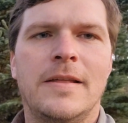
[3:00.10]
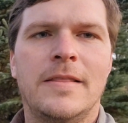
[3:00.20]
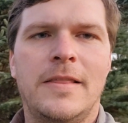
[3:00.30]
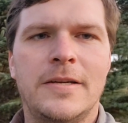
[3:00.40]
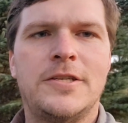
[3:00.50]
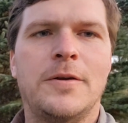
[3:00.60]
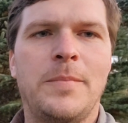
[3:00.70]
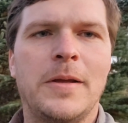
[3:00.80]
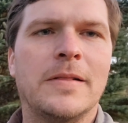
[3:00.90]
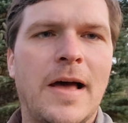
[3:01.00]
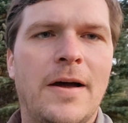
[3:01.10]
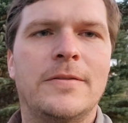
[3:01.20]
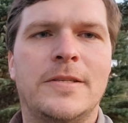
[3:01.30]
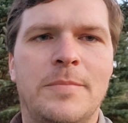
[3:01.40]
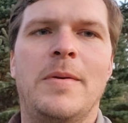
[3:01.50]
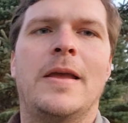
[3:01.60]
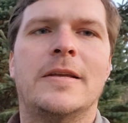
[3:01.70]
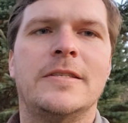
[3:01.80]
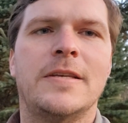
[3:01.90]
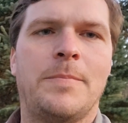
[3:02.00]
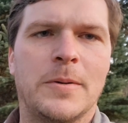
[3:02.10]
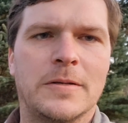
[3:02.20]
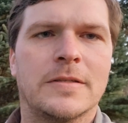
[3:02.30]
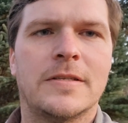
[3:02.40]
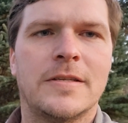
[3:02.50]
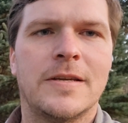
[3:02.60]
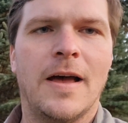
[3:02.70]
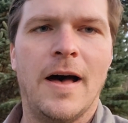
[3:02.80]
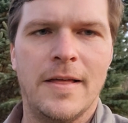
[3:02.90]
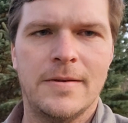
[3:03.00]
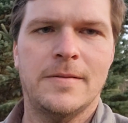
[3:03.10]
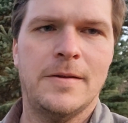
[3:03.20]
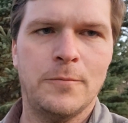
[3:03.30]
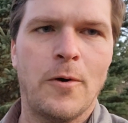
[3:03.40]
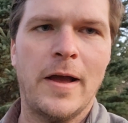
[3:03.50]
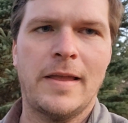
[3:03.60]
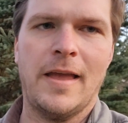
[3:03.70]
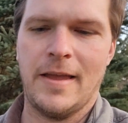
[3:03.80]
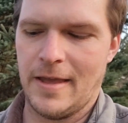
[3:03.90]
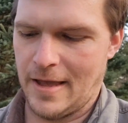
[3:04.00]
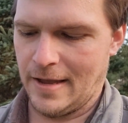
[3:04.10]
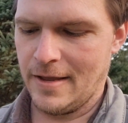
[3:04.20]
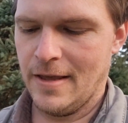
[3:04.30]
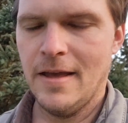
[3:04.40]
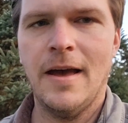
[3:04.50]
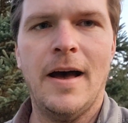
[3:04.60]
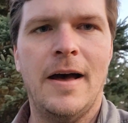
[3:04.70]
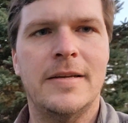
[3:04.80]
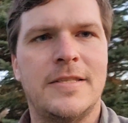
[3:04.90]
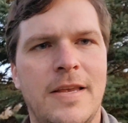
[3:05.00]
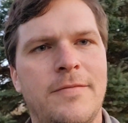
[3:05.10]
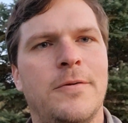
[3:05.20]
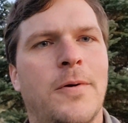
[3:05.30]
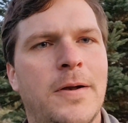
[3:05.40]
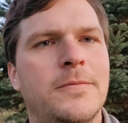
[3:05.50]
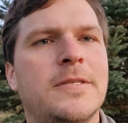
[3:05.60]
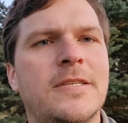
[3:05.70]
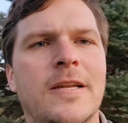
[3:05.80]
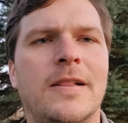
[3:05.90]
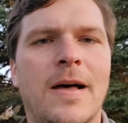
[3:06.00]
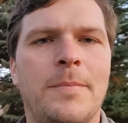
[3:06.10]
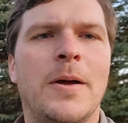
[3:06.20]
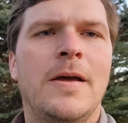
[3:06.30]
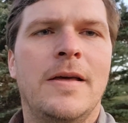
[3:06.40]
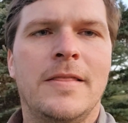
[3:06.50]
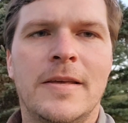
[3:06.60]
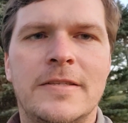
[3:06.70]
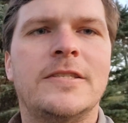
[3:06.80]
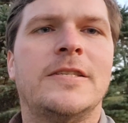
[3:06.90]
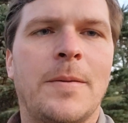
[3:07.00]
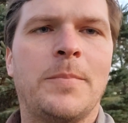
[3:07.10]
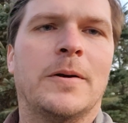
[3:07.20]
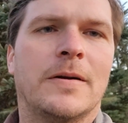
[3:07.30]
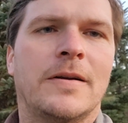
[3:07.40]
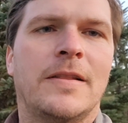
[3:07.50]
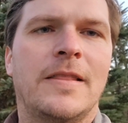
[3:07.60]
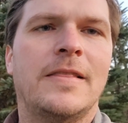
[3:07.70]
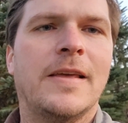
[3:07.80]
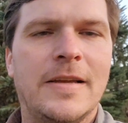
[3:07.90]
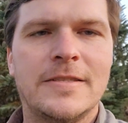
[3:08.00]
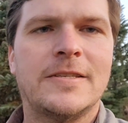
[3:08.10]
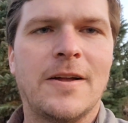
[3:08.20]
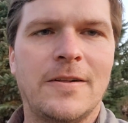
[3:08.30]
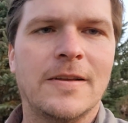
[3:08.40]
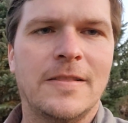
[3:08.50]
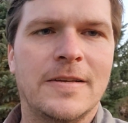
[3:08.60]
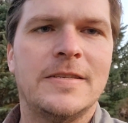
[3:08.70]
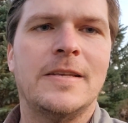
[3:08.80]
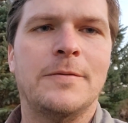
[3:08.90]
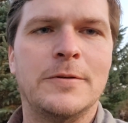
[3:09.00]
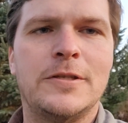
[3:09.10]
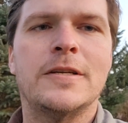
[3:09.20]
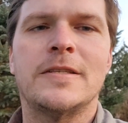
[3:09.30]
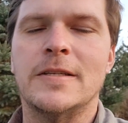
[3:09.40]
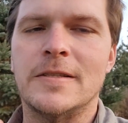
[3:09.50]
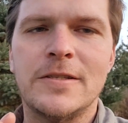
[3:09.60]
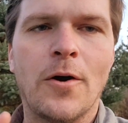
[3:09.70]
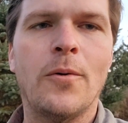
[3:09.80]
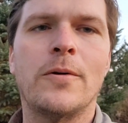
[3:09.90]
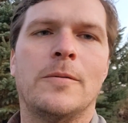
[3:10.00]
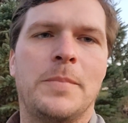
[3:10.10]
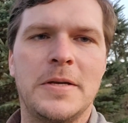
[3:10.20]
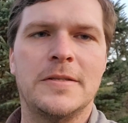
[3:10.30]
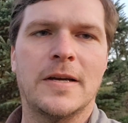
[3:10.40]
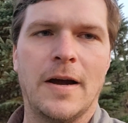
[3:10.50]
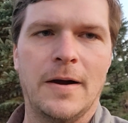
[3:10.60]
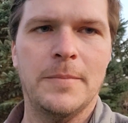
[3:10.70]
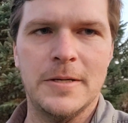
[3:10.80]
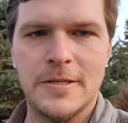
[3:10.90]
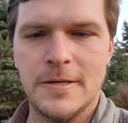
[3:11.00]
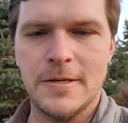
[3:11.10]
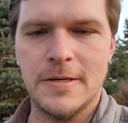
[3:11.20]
that should be allowed to make zippers other than YKK. So even when it was still up, this zipper that they installed on this thing was just a total piece of garbage.